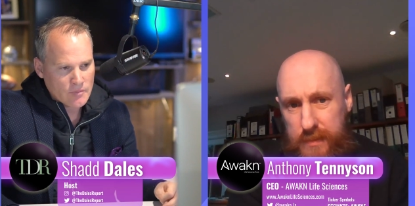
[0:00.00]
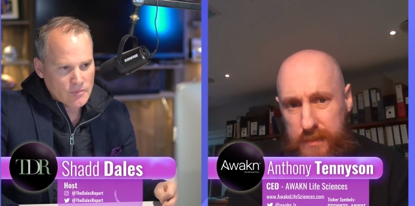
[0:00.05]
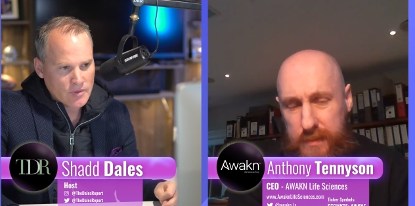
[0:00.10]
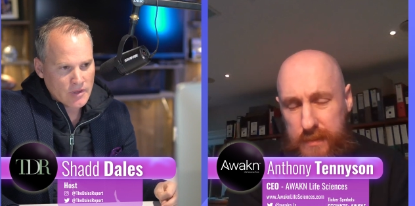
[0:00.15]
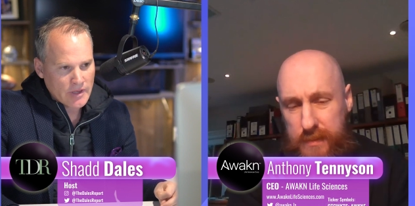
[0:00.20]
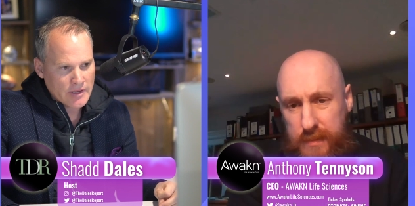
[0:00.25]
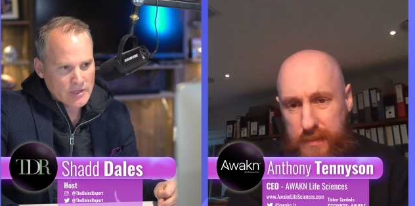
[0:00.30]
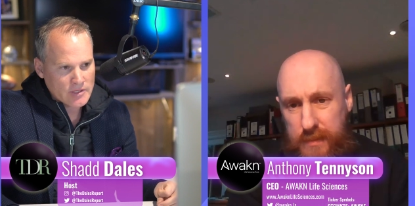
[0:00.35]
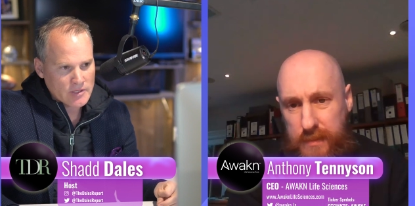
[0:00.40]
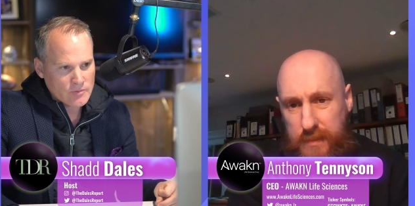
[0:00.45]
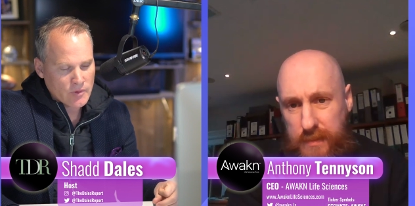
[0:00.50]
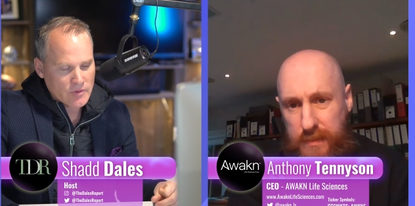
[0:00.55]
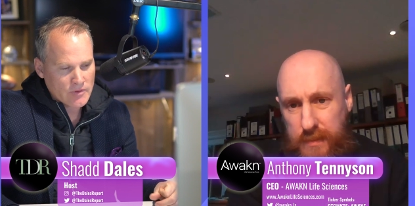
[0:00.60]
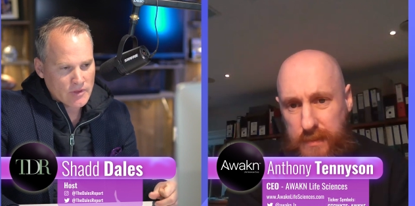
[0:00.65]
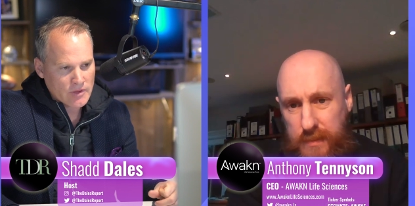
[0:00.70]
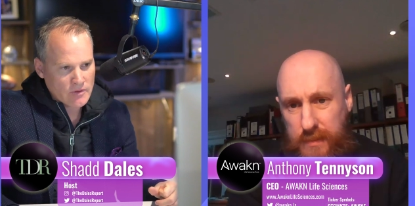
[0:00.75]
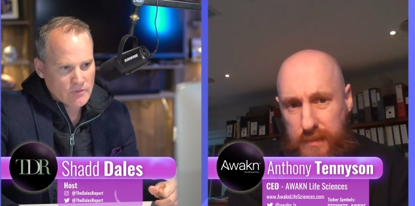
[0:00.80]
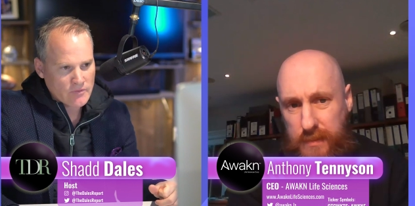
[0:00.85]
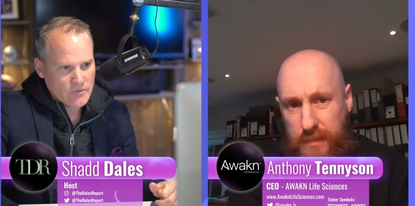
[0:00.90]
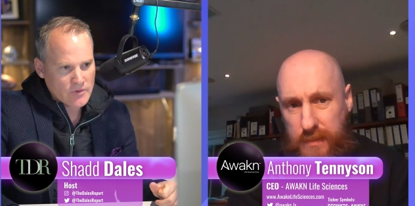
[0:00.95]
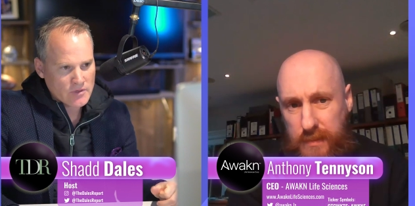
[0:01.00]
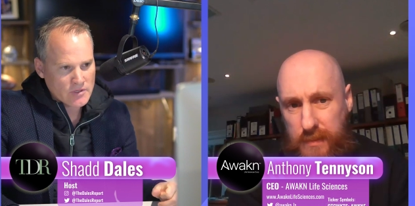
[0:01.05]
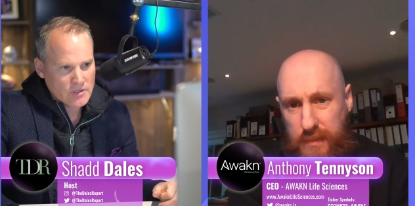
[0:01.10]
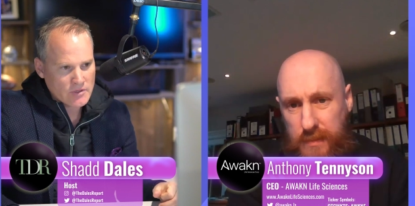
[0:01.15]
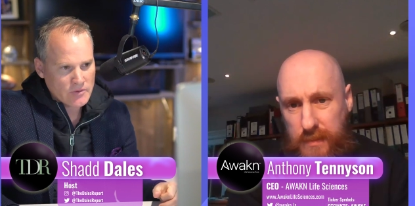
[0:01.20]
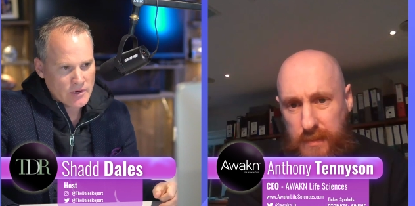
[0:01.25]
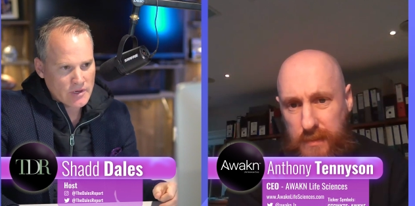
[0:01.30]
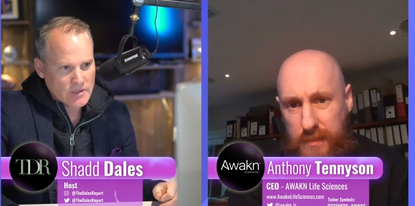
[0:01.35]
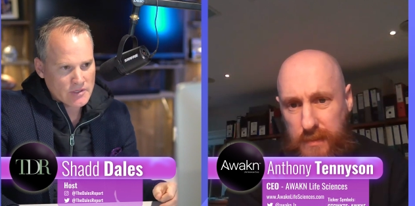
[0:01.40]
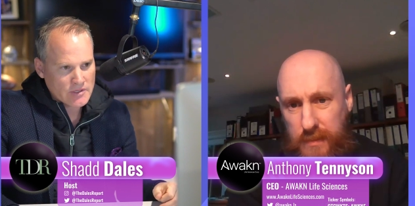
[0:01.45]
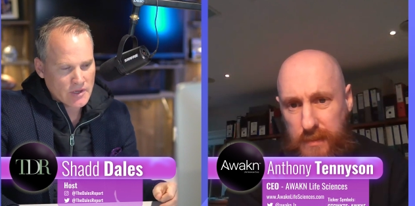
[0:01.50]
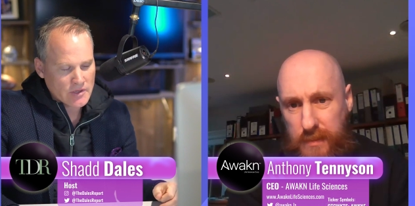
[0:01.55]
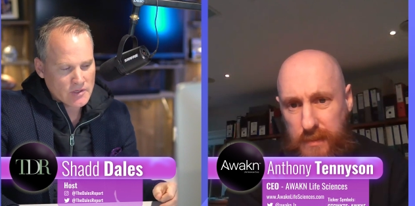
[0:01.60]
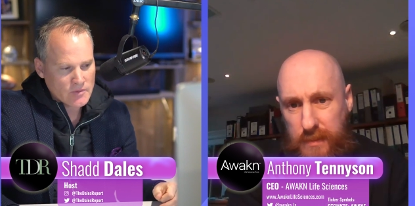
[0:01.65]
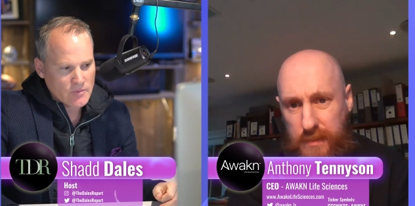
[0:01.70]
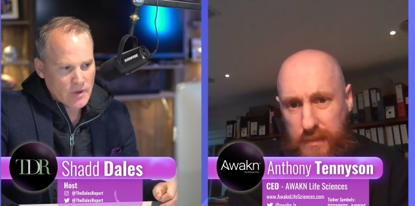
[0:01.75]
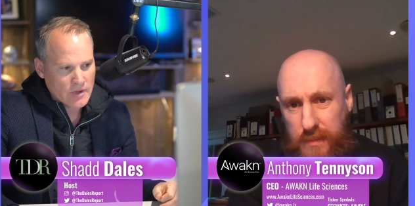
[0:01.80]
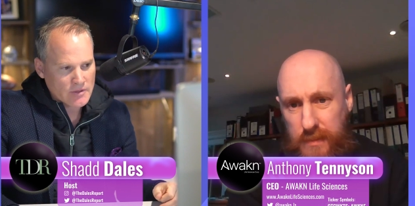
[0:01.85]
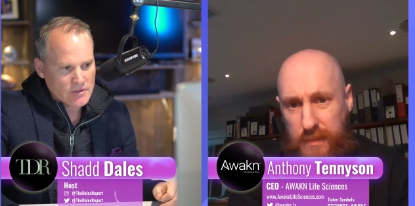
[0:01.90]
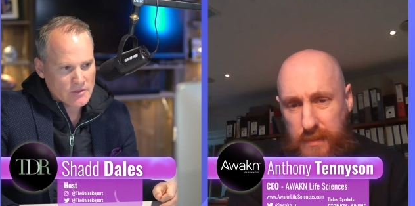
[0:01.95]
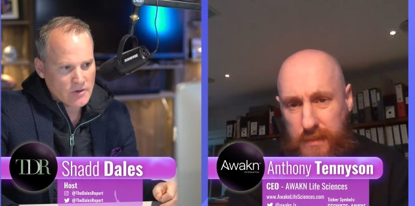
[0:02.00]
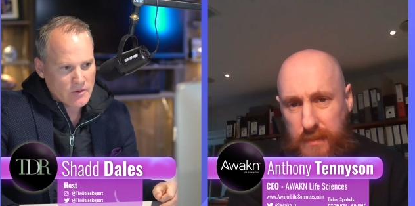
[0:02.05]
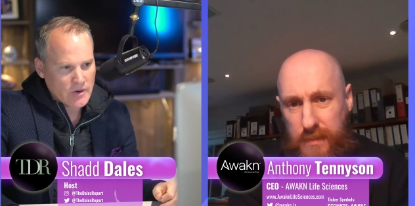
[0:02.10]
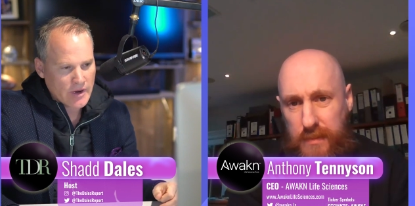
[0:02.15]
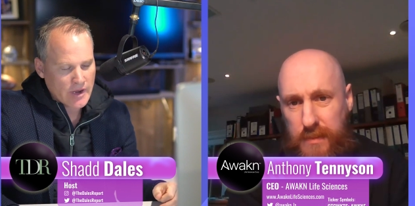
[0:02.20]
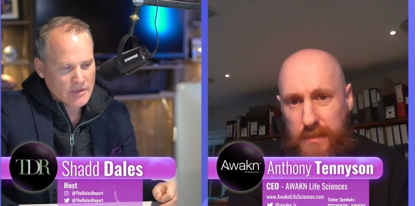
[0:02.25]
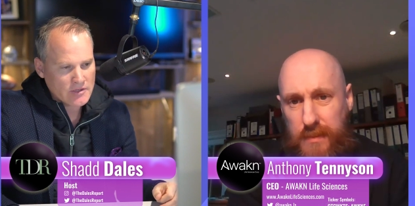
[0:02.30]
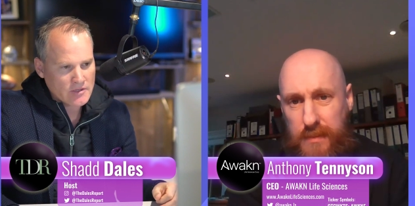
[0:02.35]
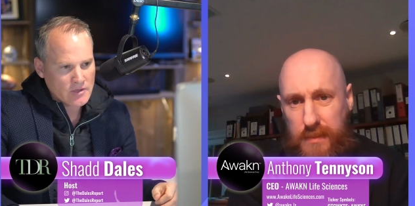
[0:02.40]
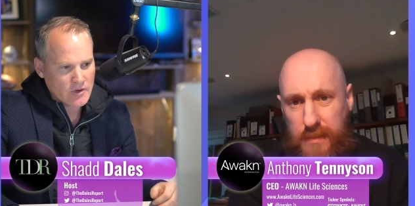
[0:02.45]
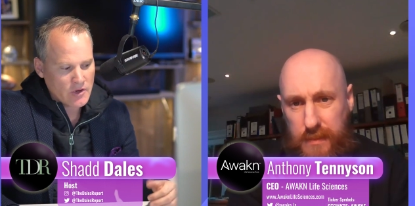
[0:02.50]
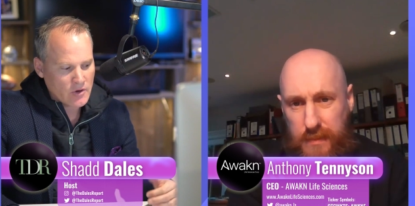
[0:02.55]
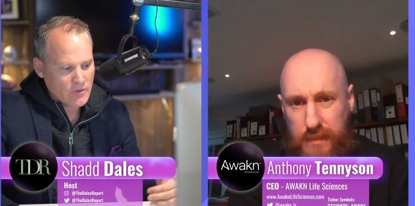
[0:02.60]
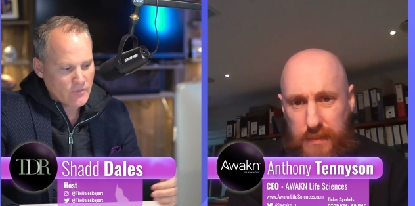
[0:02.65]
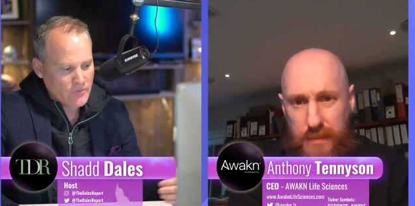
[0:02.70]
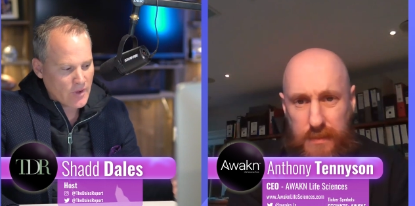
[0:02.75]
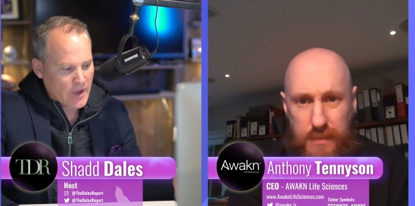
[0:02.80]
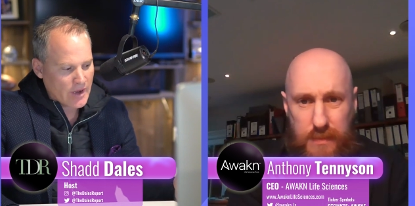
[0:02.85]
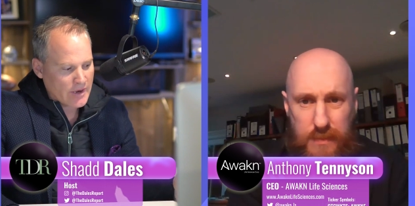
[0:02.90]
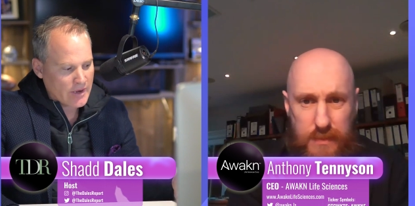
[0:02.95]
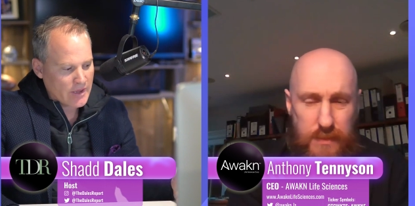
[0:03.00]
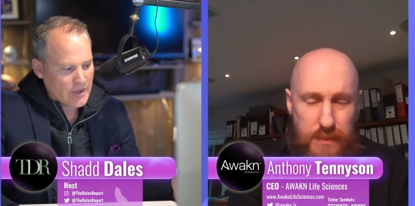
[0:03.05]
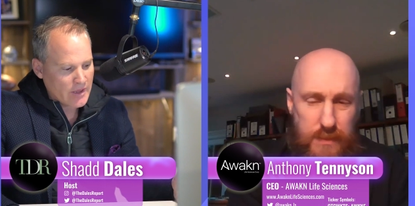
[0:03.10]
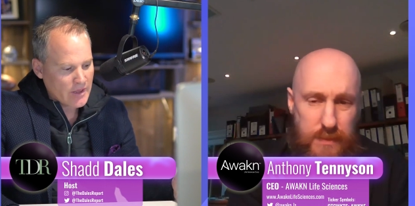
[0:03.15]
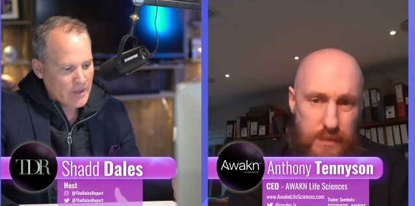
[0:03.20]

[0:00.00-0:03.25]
Speaker 1: place within the first three to six months, correct? So you're finding